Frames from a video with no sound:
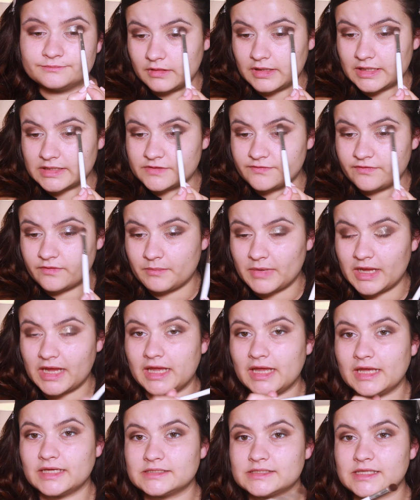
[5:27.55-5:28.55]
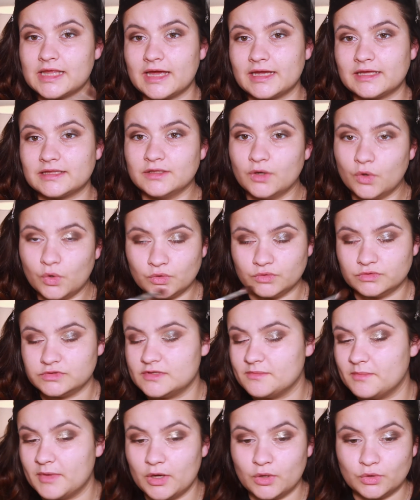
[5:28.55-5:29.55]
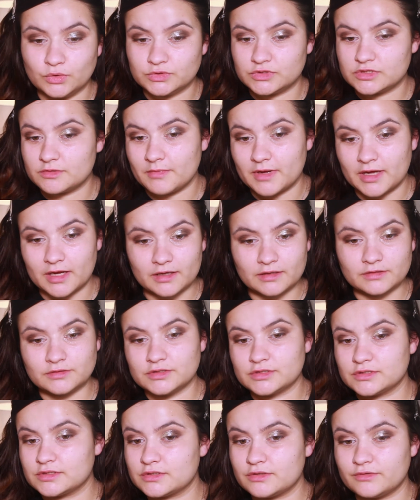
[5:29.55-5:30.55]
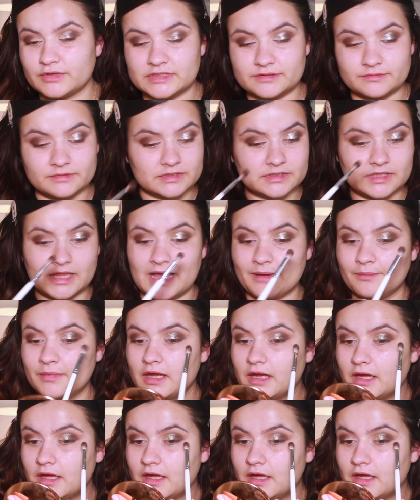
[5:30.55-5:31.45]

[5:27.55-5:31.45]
This for me is like the ultimate just Christmas glam,